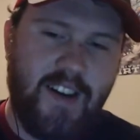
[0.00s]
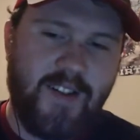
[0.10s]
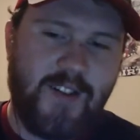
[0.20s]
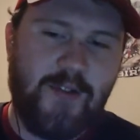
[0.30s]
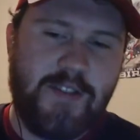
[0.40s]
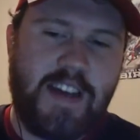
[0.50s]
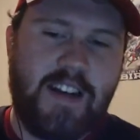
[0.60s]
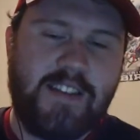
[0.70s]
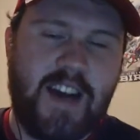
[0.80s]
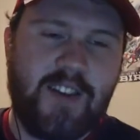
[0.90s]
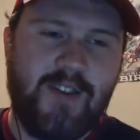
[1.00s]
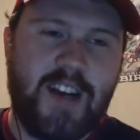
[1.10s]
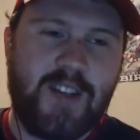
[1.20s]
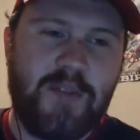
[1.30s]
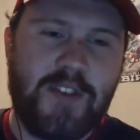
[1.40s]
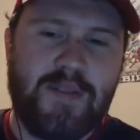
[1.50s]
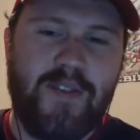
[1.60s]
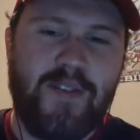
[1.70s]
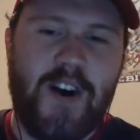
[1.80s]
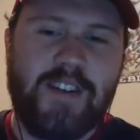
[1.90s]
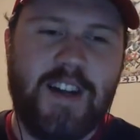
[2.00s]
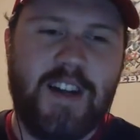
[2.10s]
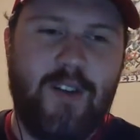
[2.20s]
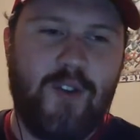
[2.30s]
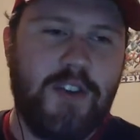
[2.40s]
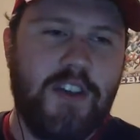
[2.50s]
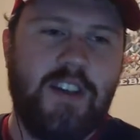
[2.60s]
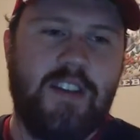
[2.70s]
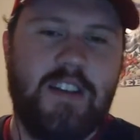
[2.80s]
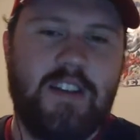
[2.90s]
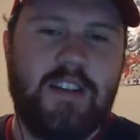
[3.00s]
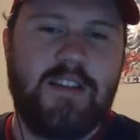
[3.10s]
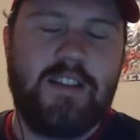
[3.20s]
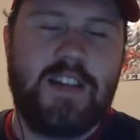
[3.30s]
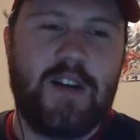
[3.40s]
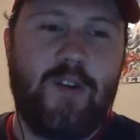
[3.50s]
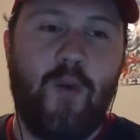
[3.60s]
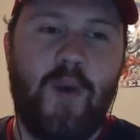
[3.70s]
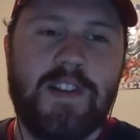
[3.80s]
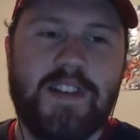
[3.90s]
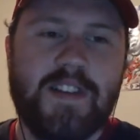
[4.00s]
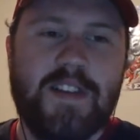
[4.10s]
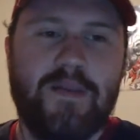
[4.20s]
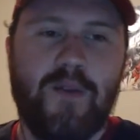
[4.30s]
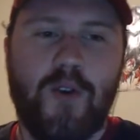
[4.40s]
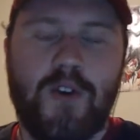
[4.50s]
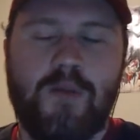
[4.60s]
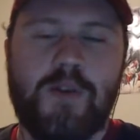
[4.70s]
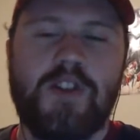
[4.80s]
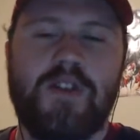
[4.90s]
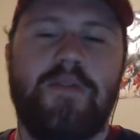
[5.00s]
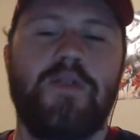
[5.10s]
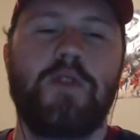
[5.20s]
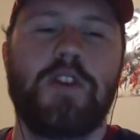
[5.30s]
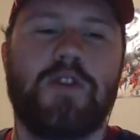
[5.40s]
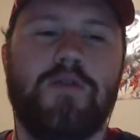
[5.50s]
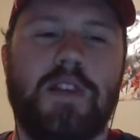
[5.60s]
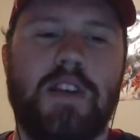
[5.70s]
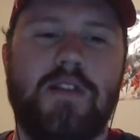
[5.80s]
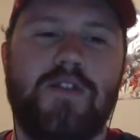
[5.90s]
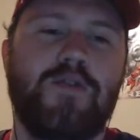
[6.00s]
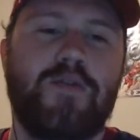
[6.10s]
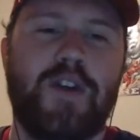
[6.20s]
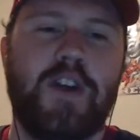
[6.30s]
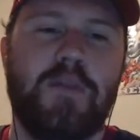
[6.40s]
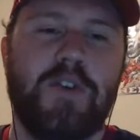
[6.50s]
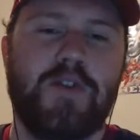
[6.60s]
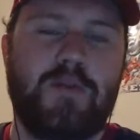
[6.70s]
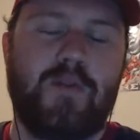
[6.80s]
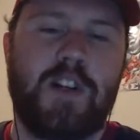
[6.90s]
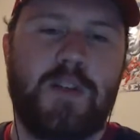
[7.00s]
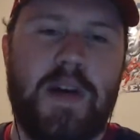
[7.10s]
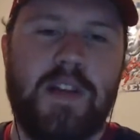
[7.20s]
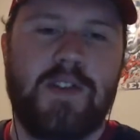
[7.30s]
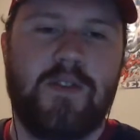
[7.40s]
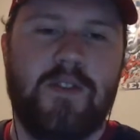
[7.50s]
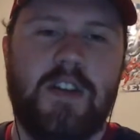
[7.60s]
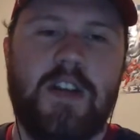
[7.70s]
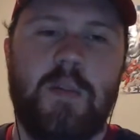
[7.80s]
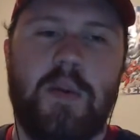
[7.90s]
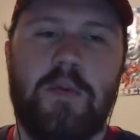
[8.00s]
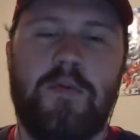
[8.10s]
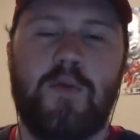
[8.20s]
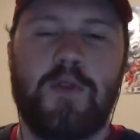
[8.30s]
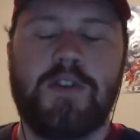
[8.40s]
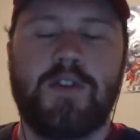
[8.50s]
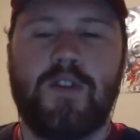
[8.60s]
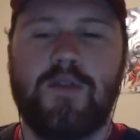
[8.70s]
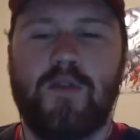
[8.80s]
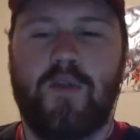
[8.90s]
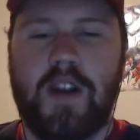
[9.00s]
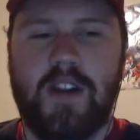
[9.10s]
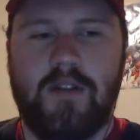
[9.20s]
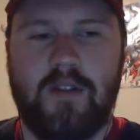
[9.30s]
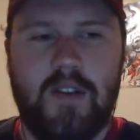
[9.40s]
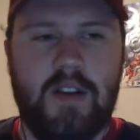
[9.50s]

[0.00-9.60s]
So Dr. Octopus fought Daredevil in Daredevil 164, which is a few issues into Frank Miller's run as penciler, but before he took over the writing.